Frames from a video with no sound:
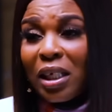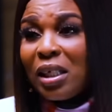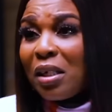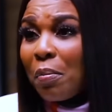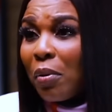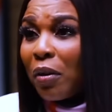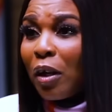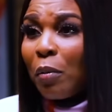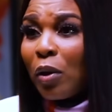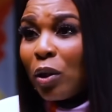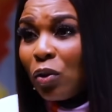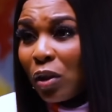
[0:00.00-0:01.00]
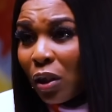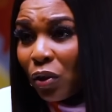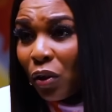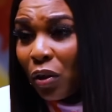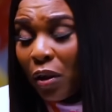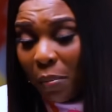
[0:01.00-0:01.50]
He didn't bother about
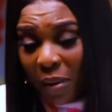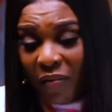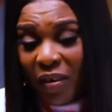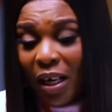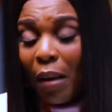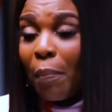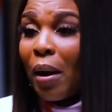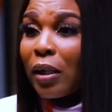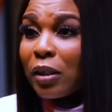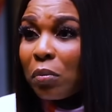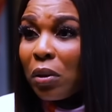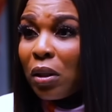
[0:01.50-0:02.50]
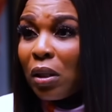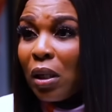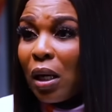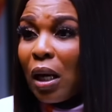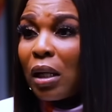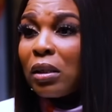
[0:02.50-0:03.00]
education. Oh, my father packed me
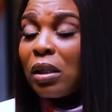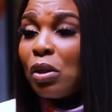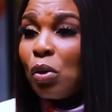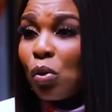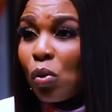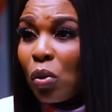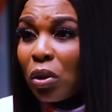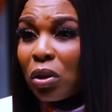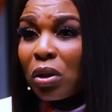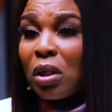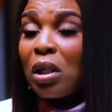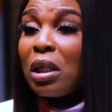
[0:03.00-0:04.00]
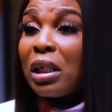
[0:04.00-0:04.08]
and said, you know what?